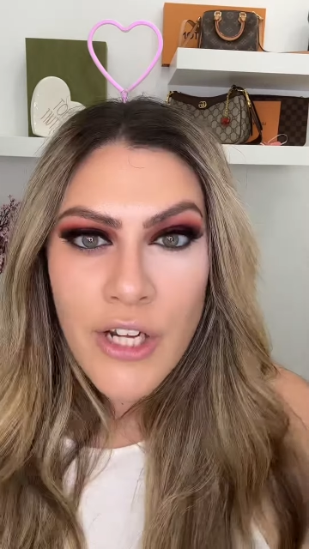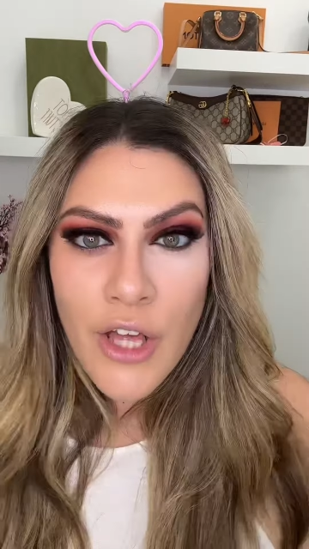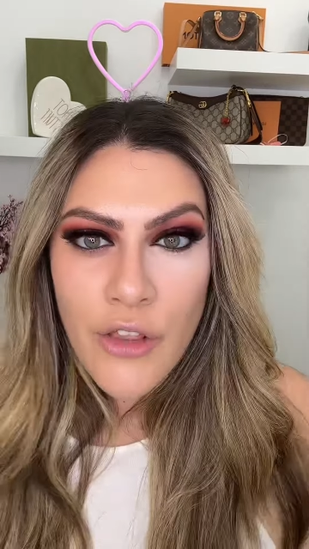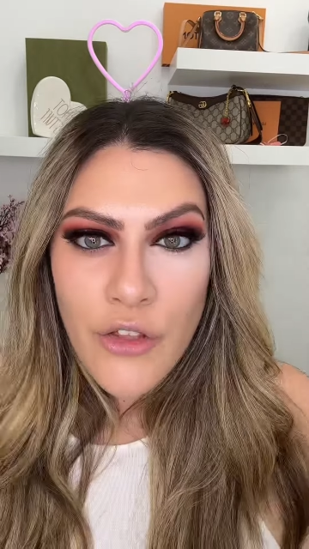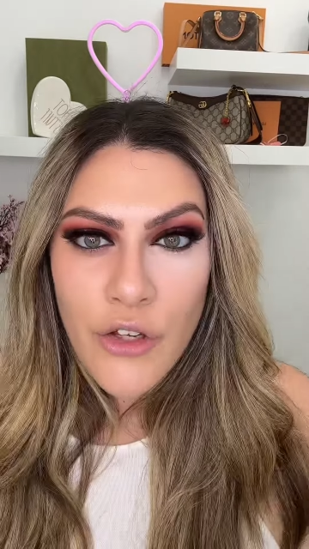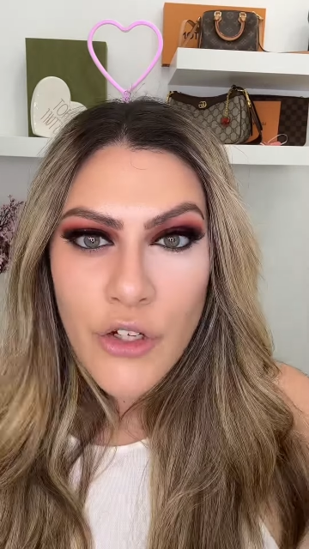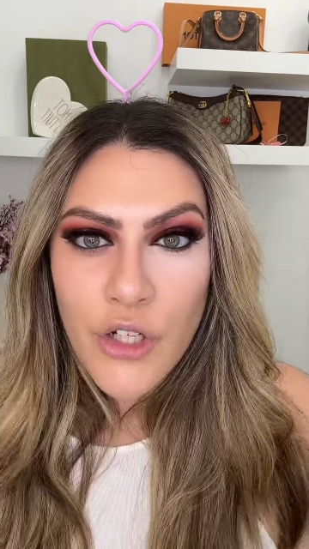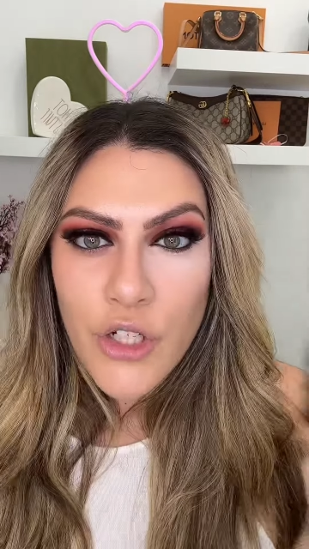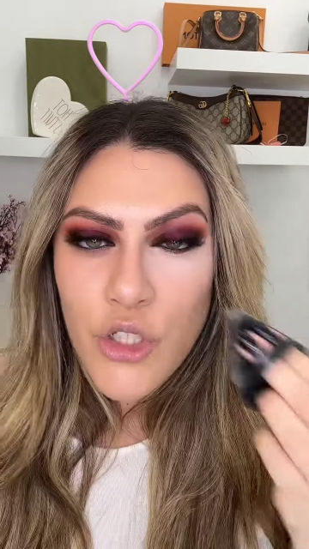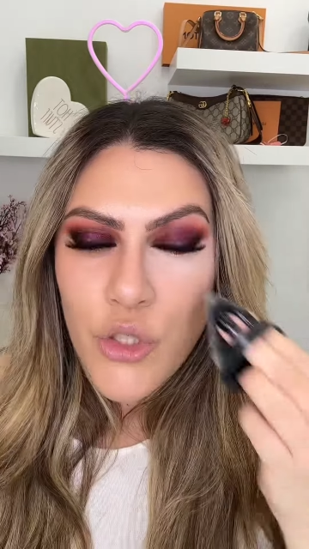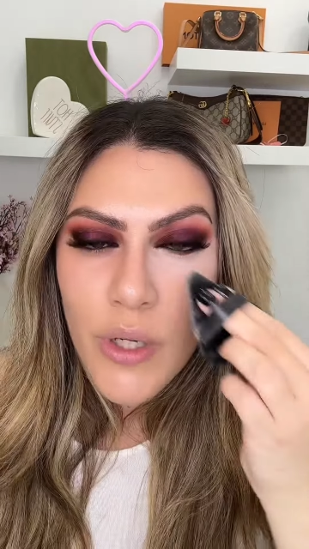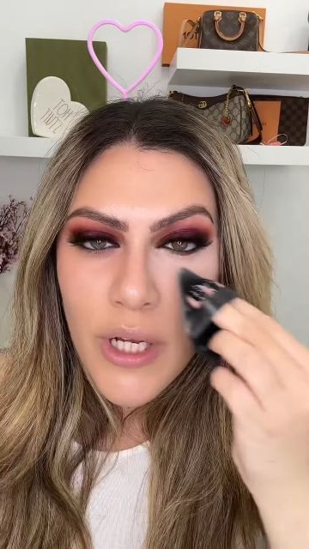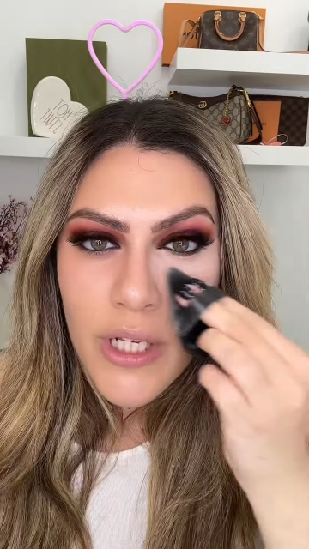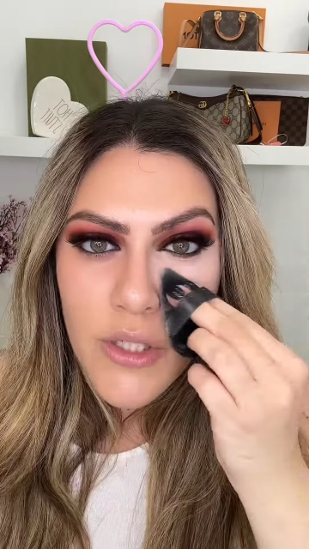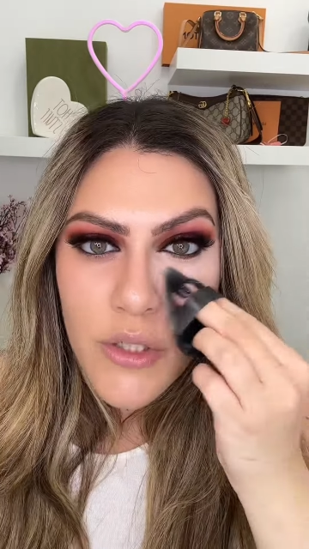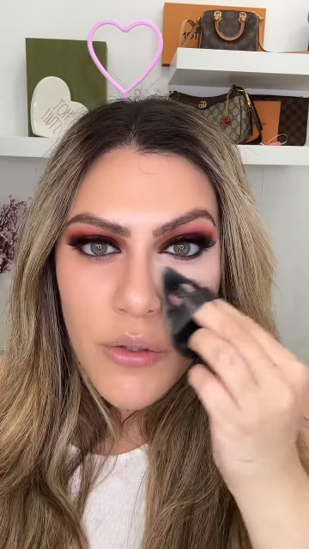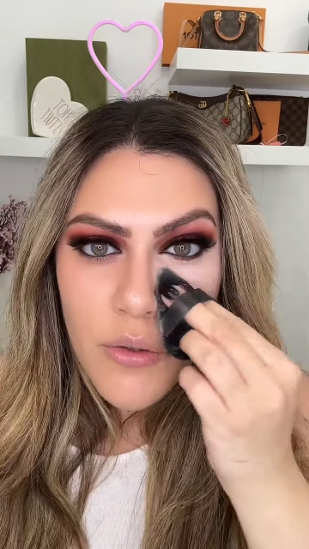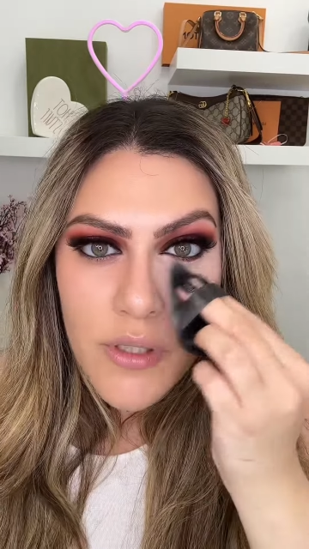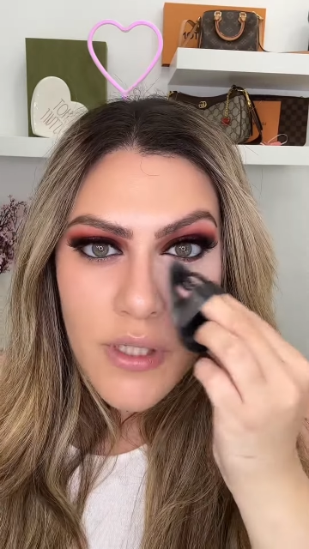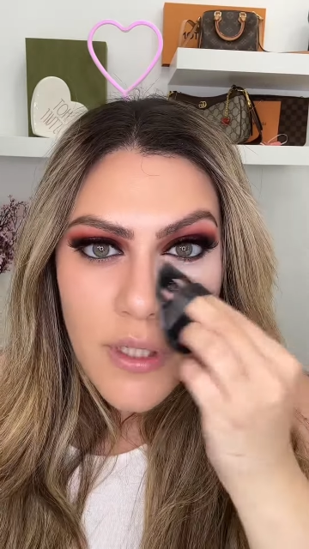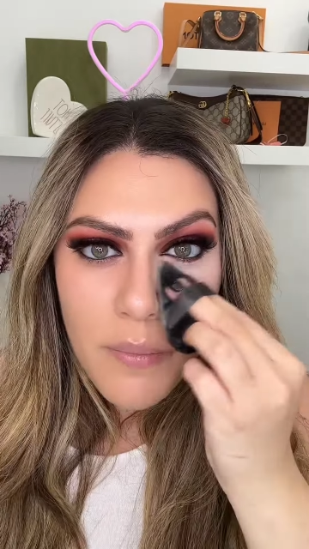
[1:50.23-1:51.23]
Another good
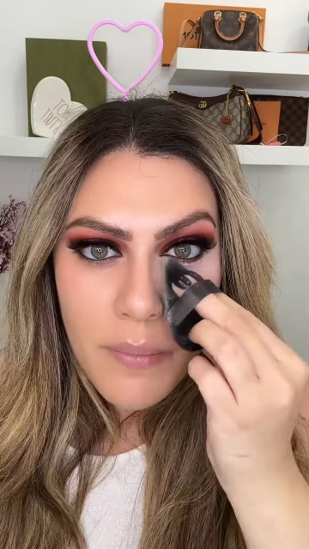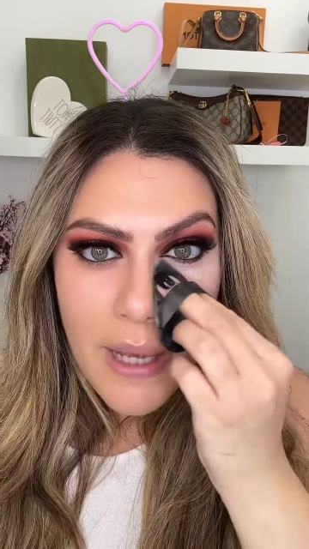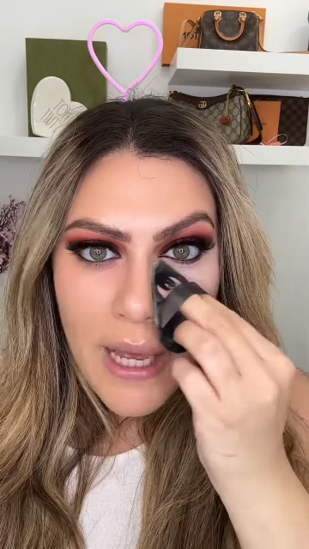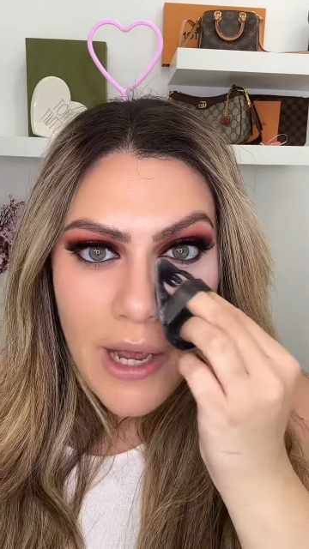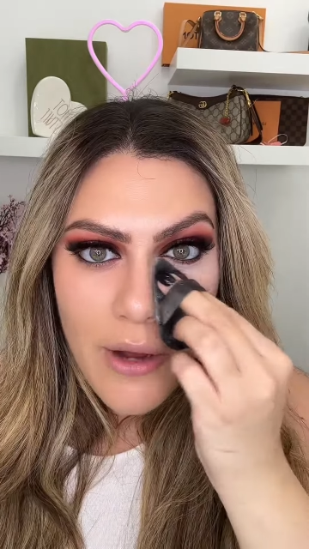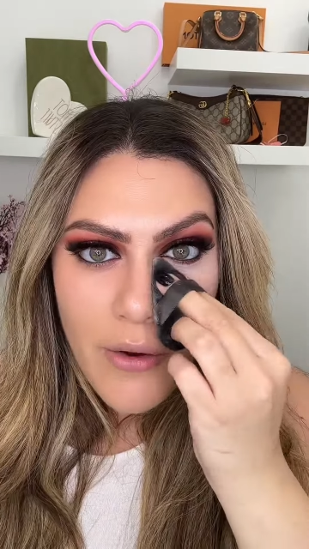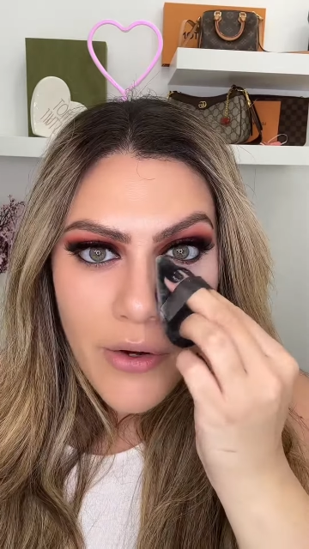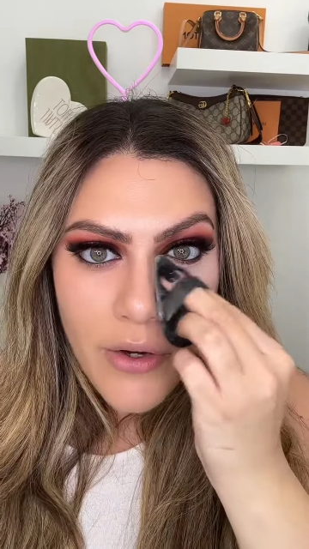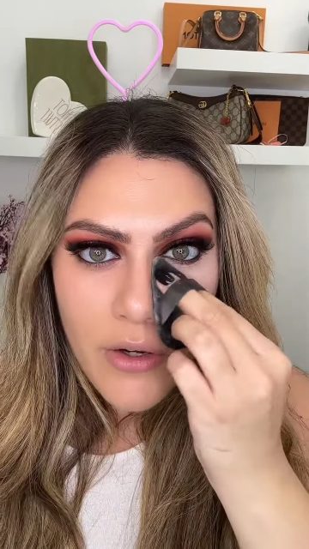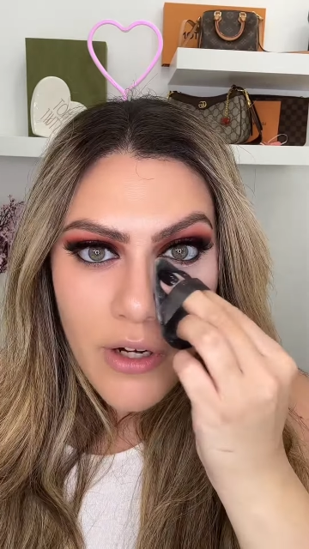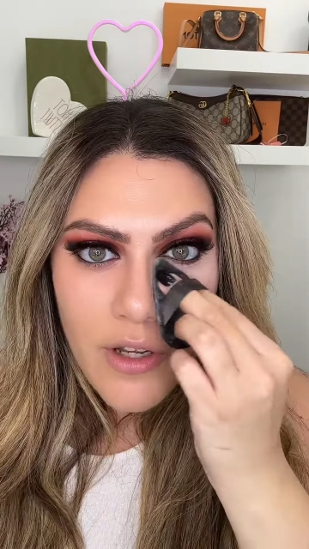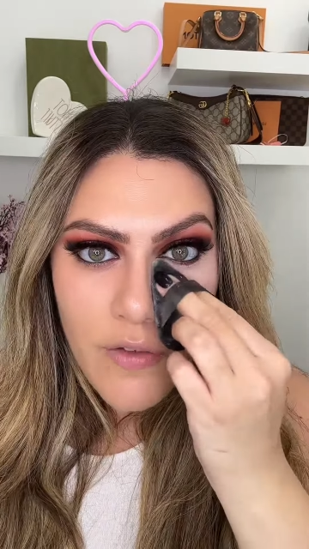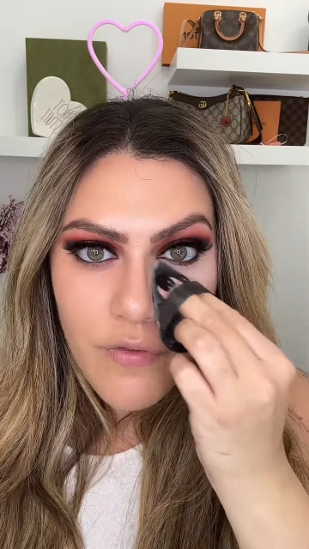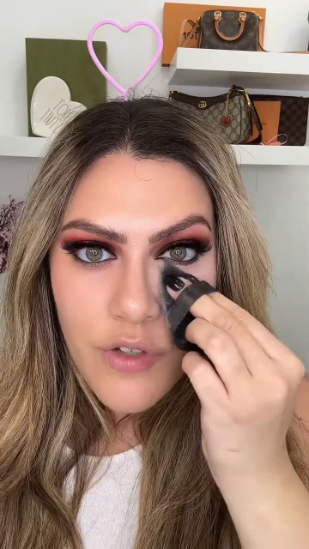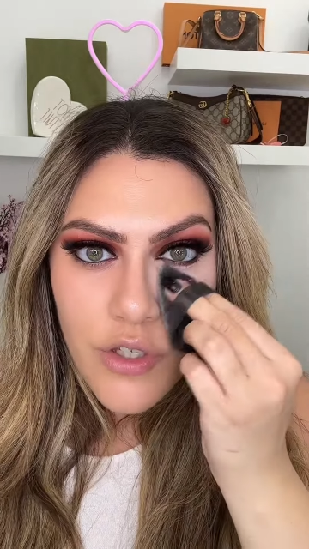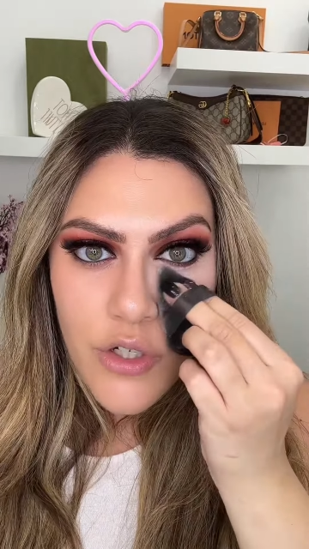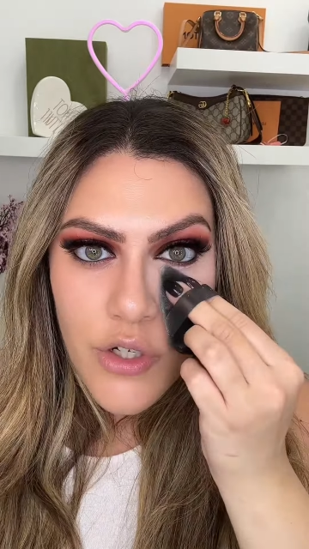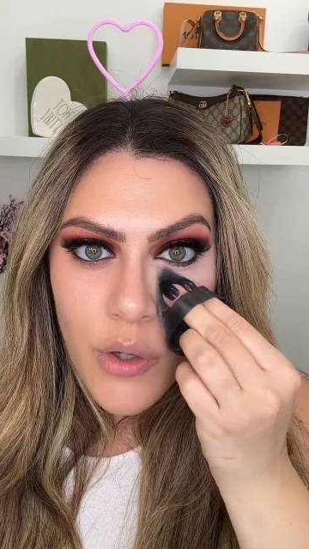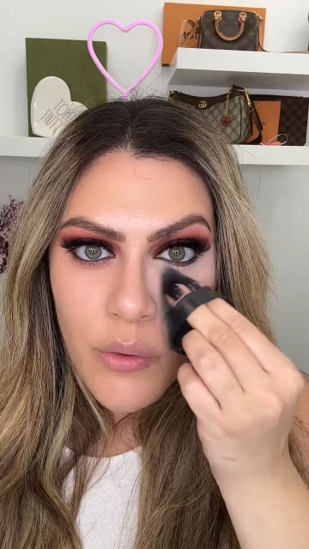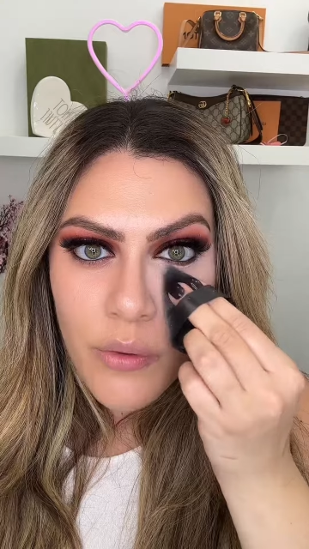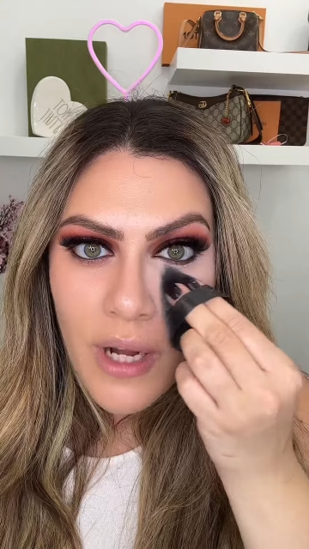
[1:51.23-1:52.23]
translucent powder,
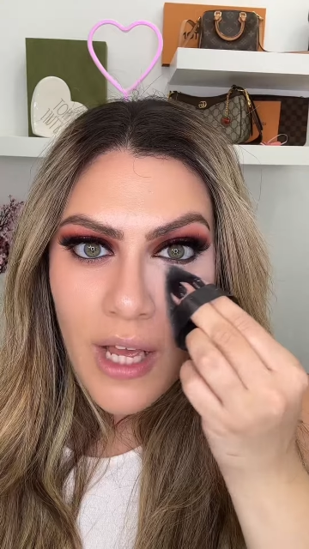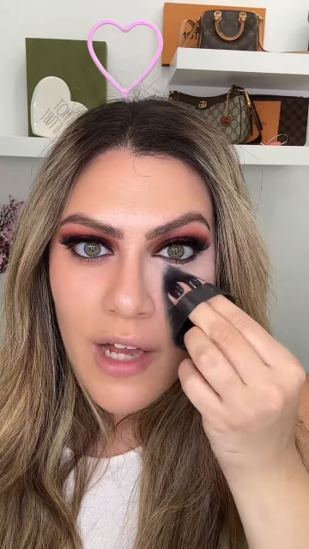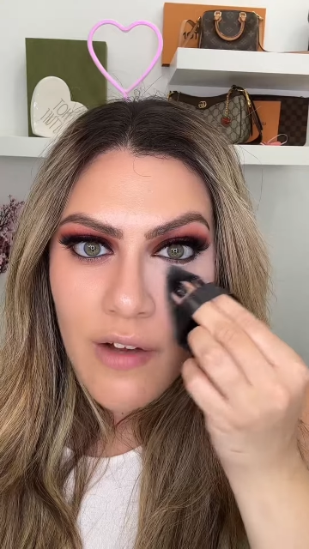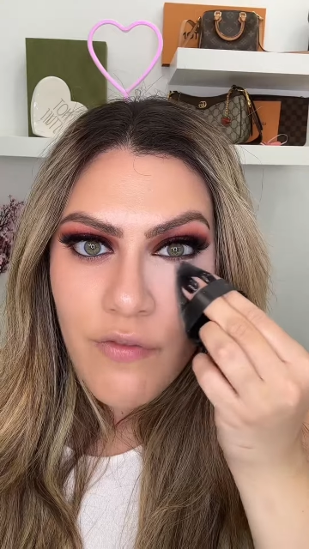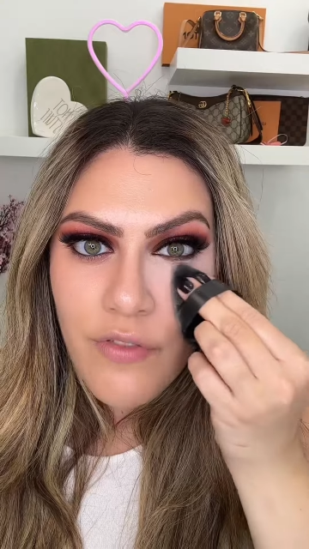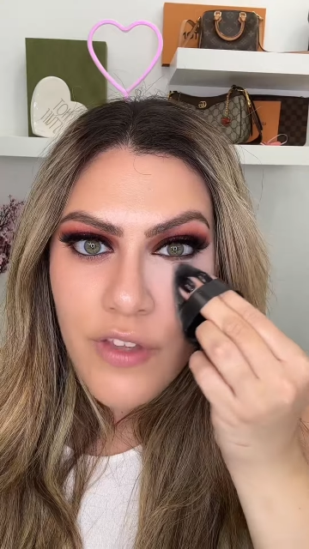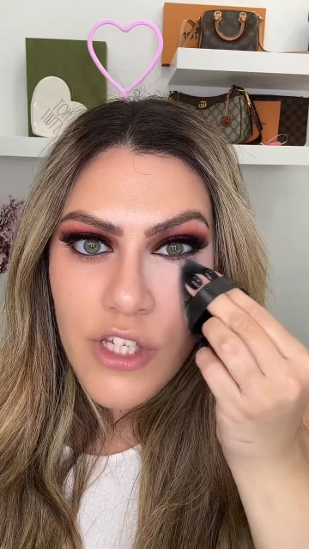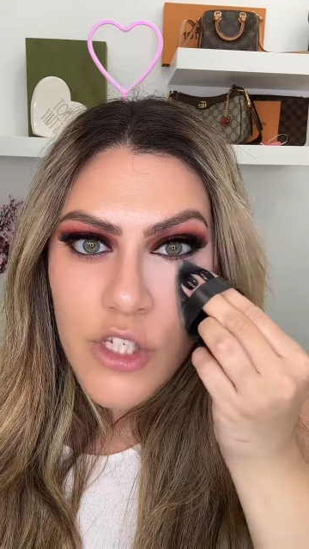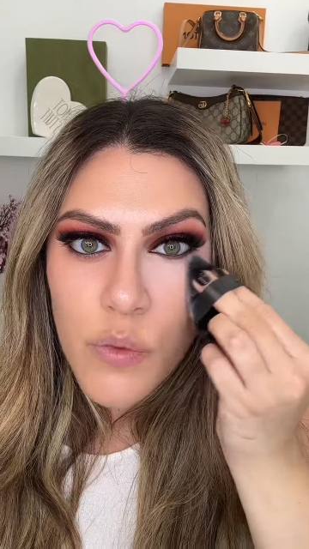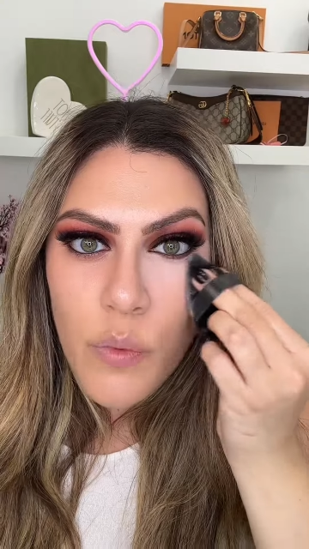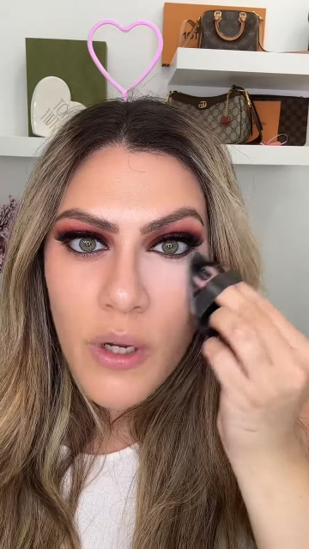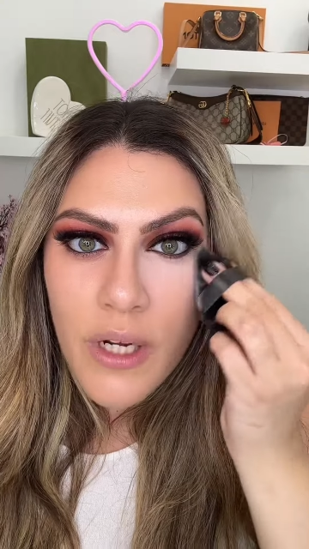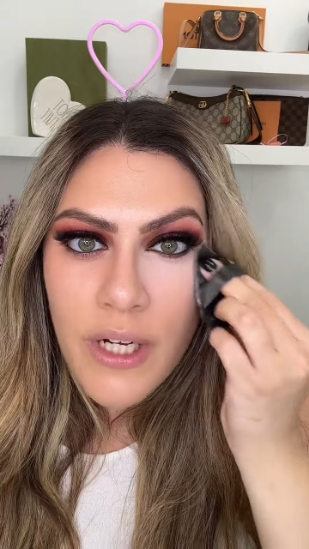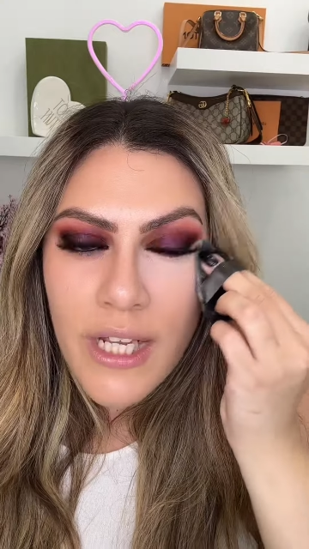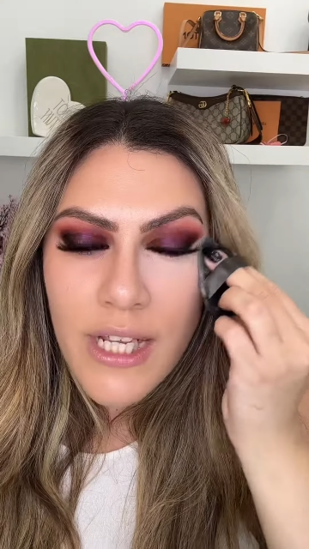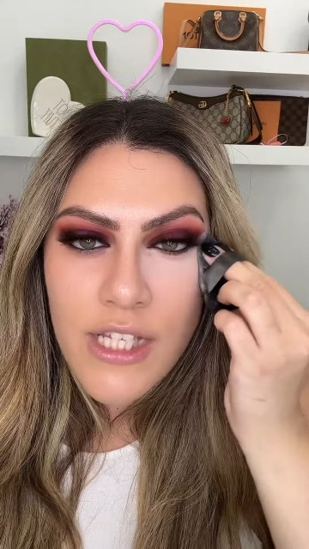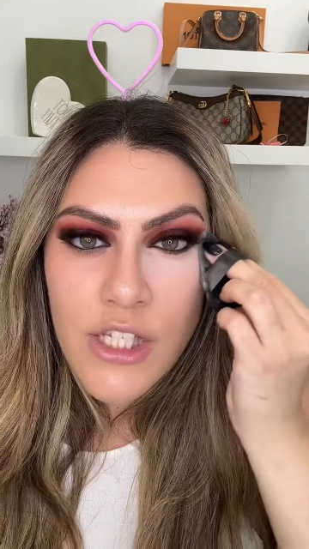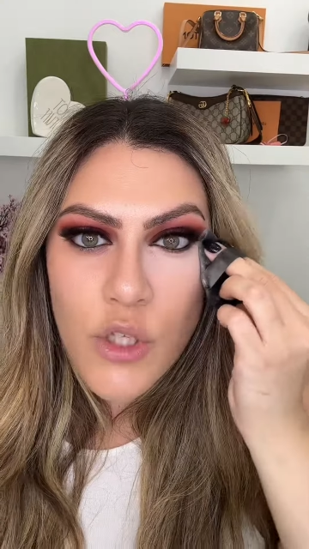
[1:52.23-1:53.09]
if you don't have this one,